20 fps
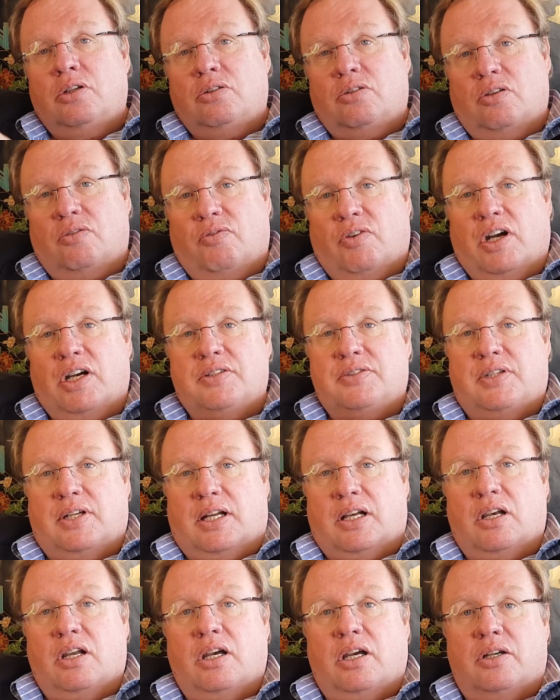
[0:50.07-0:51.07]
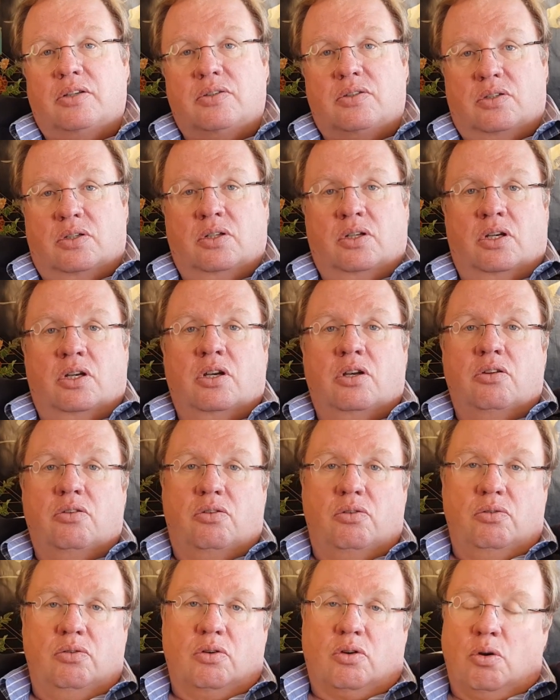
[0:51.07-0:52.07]
to advise their clients
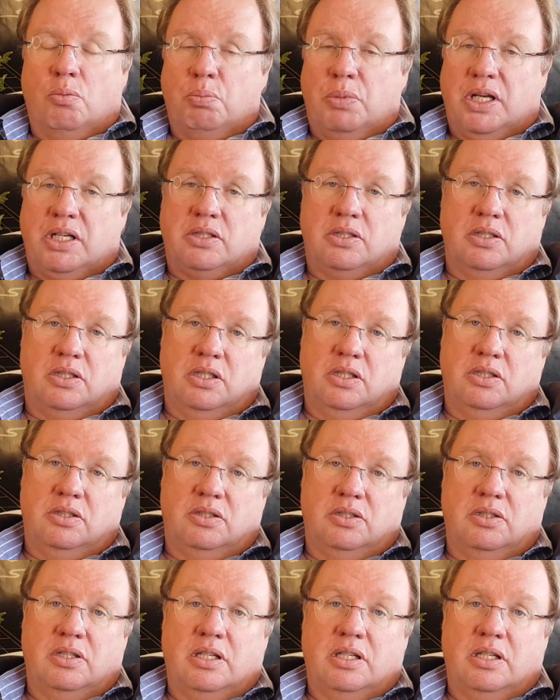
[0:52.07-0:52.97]
through the complexities